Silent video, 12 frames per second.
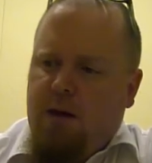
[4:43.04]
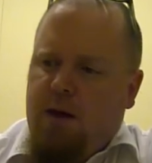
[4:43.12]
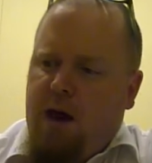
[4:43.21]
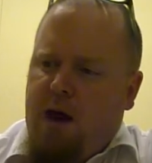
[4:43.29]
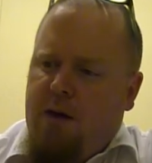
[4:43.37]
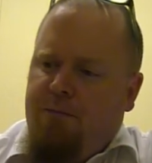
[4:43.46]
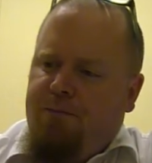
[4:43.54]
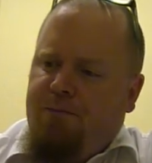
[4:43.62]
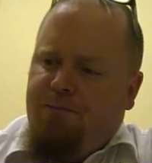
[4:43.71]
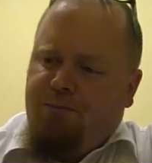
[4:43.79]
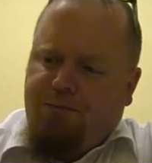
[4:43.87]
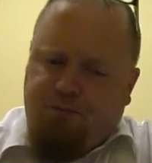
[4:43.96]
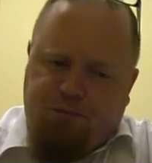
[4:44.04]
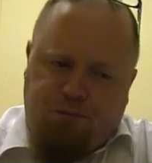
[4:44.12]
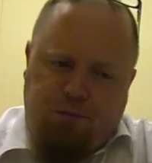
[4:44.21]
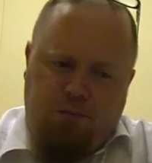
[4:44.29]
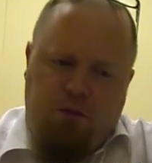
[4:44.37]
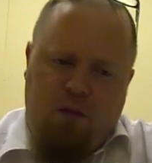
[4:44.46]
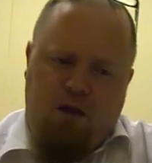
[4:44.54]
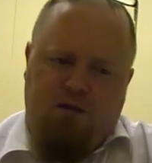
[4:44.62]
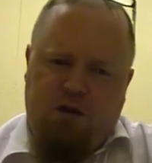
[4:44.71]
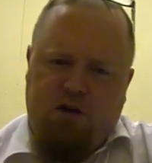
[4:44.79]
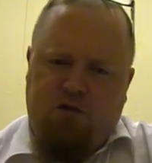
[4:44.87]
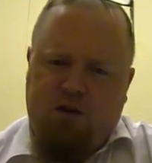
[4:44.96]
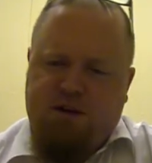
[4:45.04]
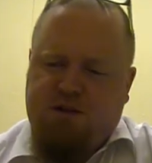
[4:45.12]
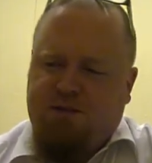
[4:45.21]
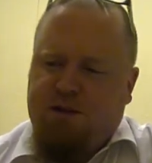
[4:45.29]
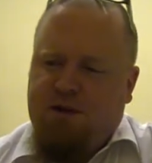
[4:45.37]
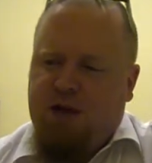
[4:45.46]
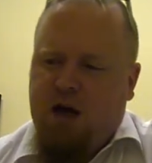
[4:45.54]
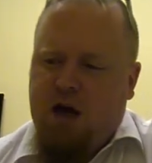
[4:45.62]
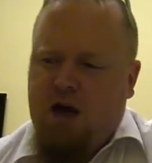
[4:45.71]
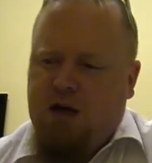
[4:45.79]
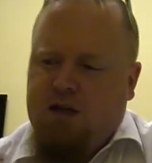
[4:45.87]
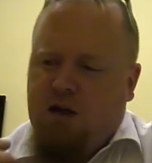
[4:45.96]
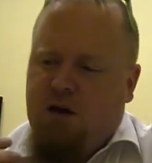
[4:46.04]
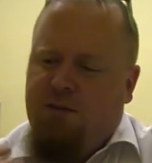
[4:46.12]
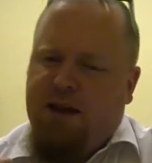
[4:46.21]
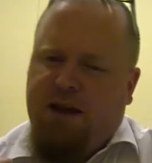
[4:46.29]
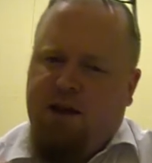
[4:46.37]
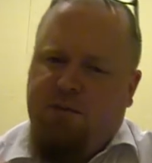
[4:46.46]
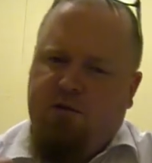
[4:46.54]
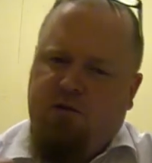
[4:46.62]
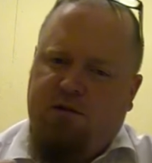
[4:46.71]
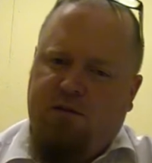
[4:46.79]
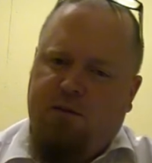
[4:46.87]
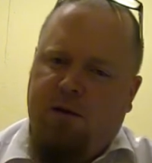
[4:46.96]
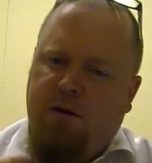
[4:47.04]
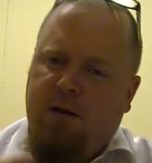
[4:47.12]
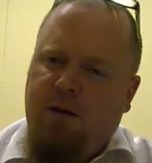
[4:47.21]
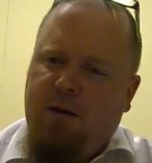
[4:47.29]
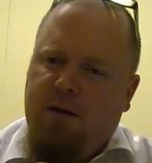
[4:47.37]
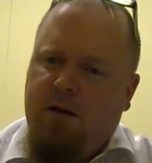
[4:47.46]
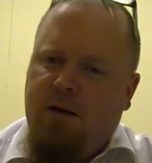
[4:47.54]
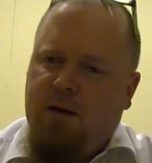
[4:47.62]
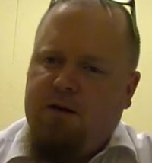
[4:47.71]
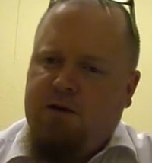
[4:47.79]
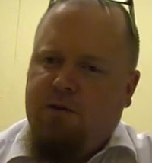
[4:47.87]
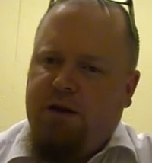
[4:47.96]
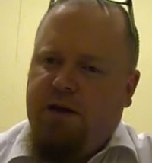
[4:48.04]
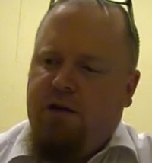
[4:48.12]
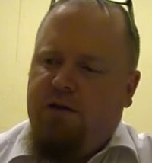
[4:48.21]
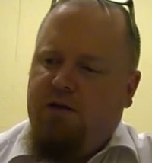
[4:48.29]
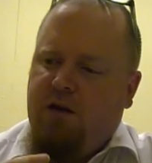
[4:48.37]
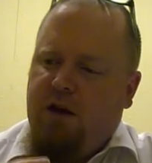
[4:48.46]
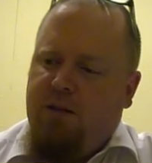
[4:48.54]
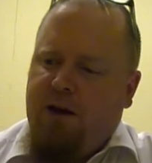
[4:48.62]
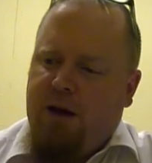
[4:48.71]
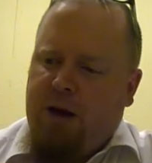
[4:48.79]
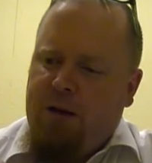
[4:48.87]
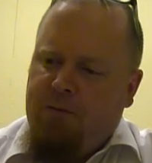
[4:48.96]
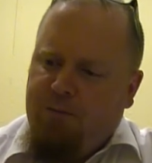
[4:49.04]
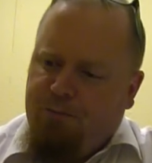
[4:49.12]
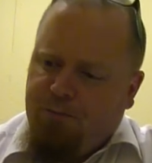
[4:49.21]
It's very crisp and it's like a medium crisp sweetness at the beginning.